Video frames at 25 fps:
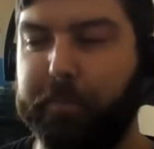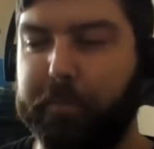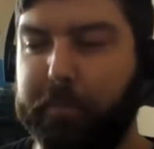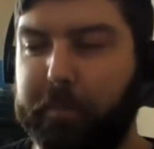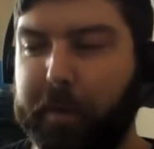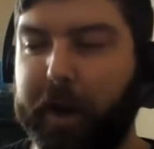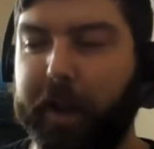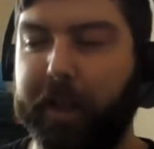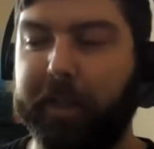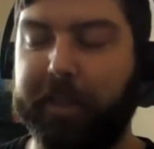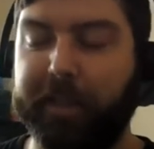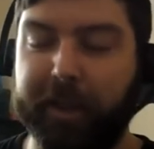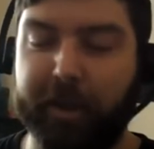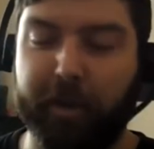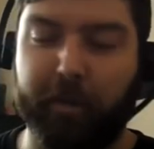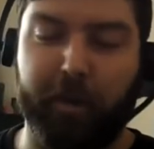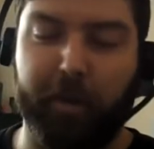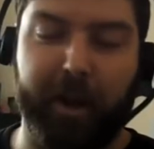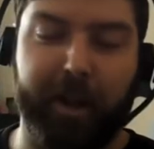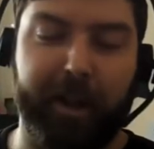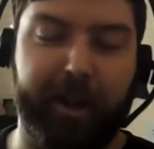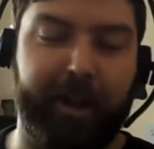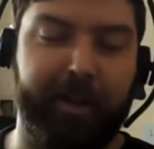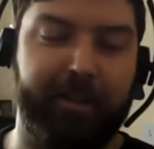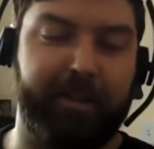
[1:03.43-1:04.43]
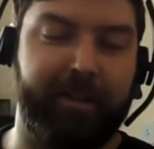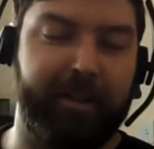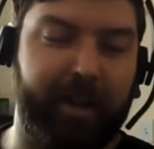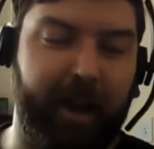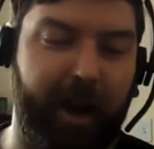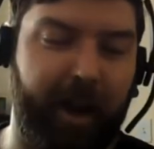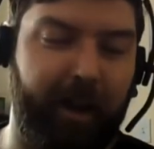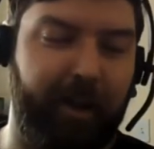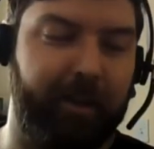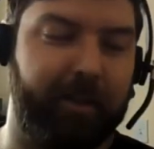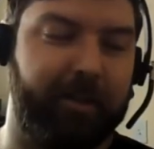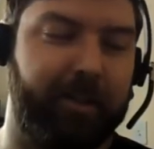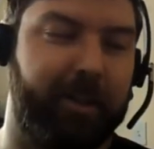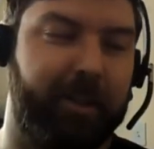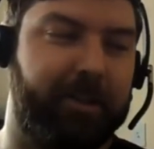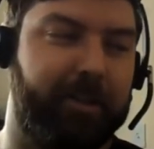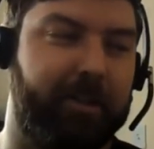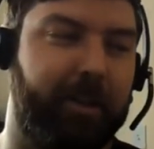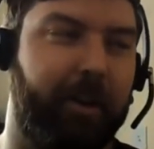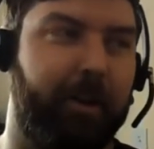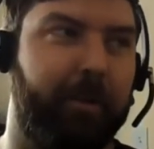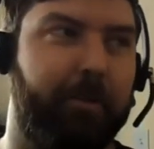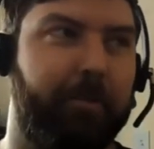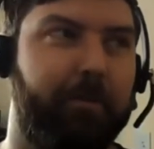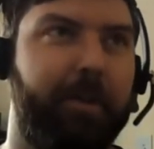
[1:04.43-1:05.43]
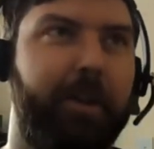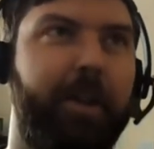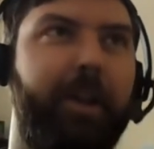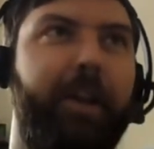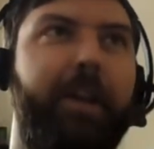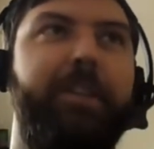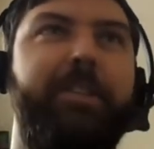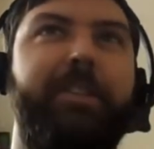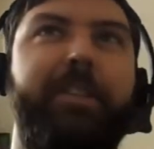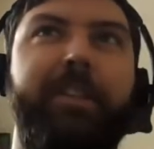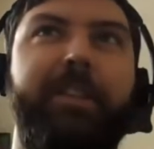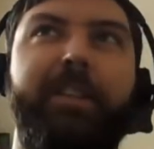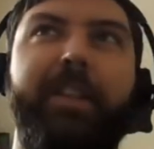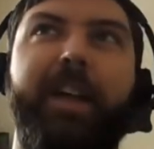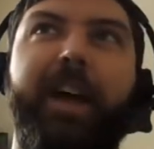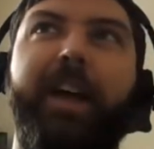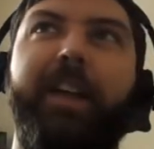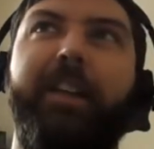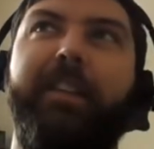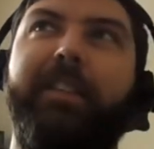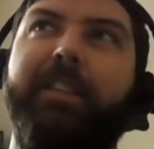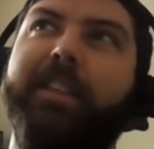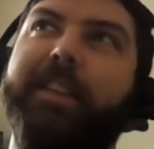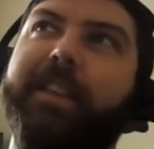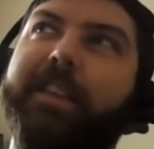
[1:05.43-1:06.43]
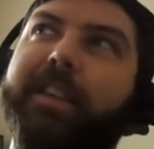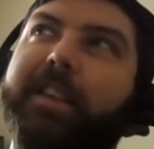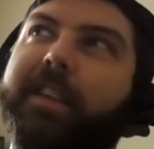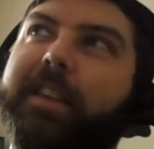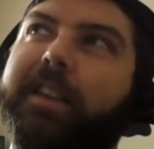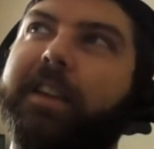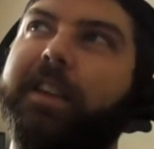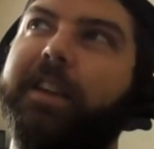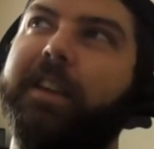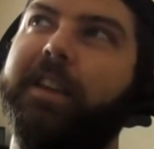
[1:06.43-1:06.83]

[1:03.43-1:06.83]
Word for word: But I think when I got to college, I started realizing that the